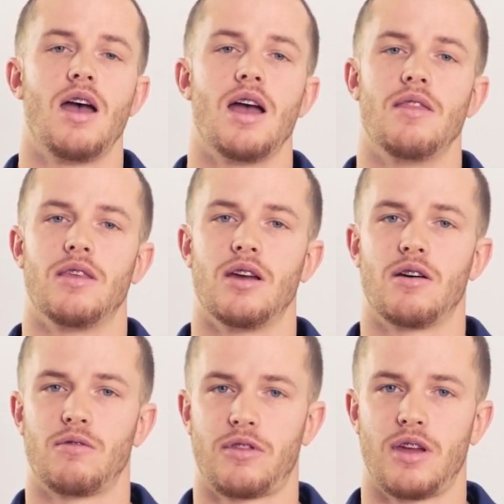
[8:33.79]
And the
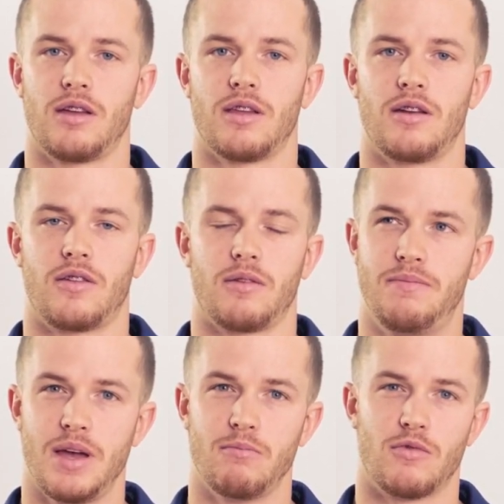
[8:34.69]
other thing that is a
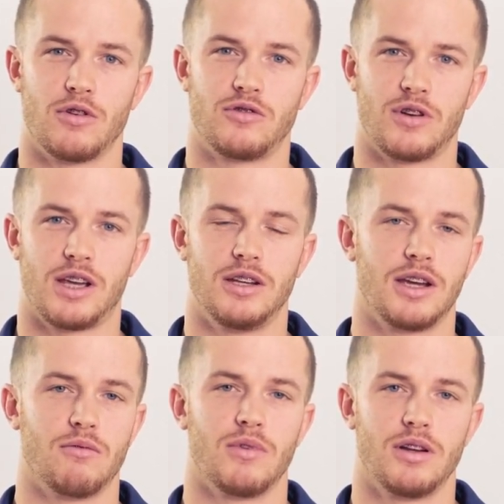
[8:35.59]
bit more tricky to
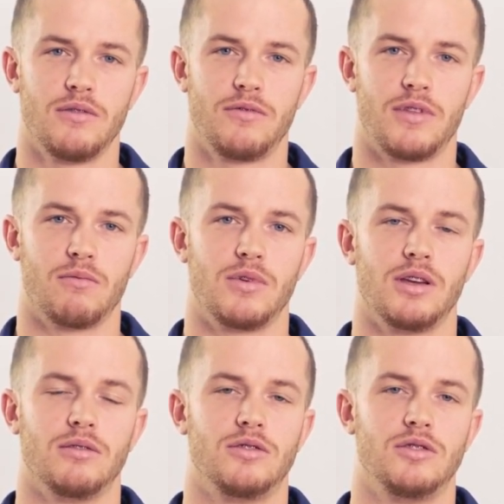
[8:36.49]
get rid of that
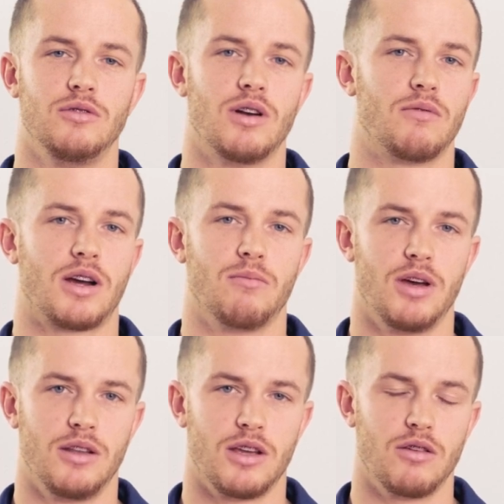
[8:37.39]
we do not
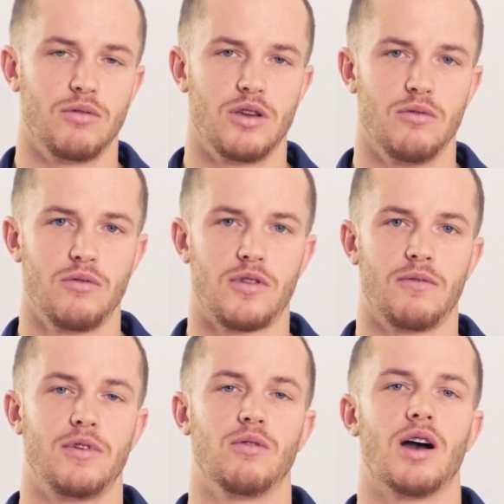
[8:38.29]
recommend that you use
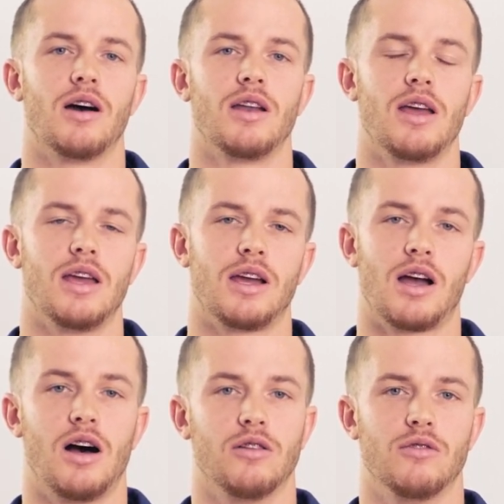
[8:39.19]
if you got a
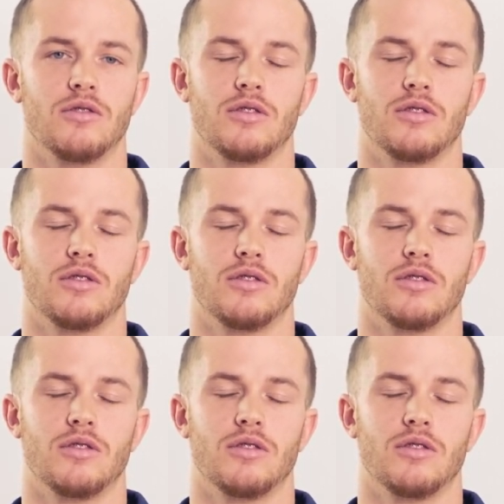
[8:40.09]
colored